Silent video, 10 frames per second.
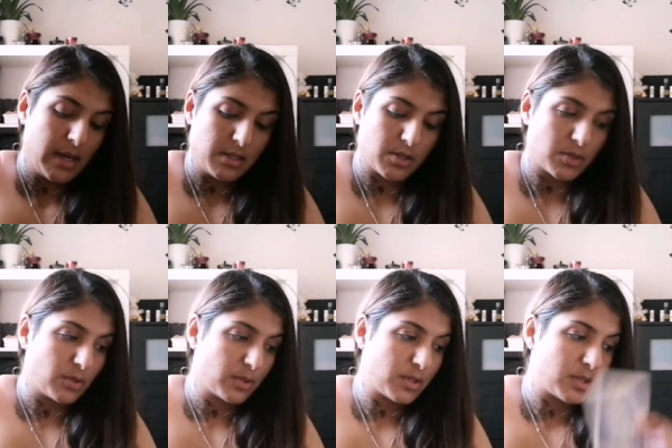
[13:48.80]
Ace of
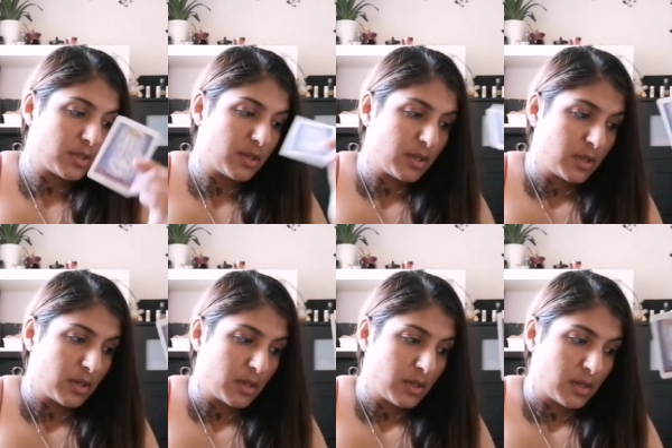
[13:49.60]
Swords.
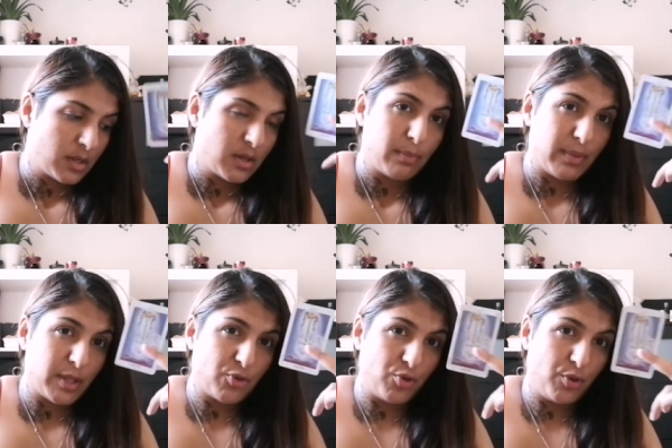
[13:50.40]
But
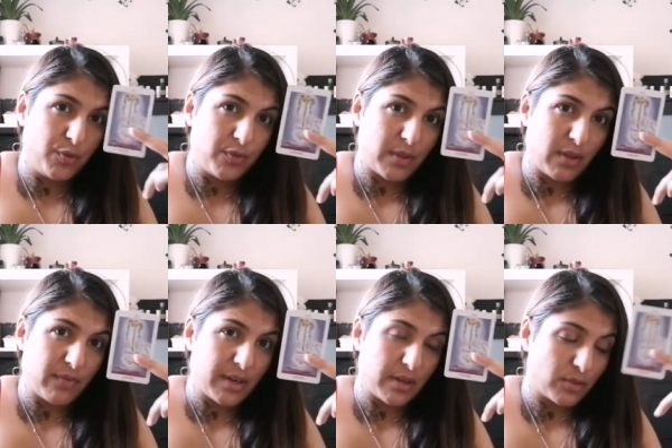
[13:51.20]
the truth, they
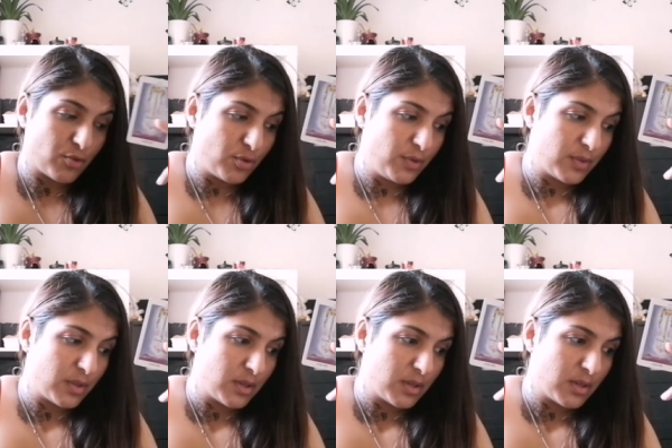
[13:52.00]
found out the truth.
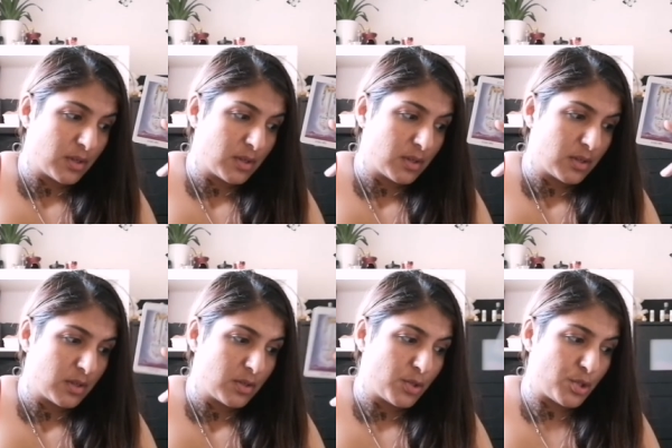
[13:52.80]

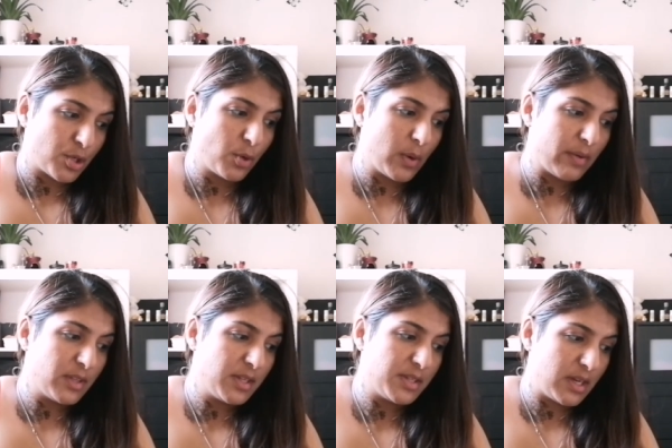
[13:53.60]
So whoever
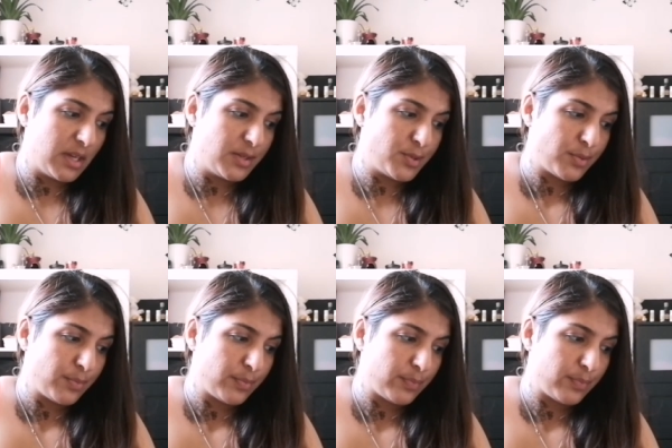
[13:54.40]
this is,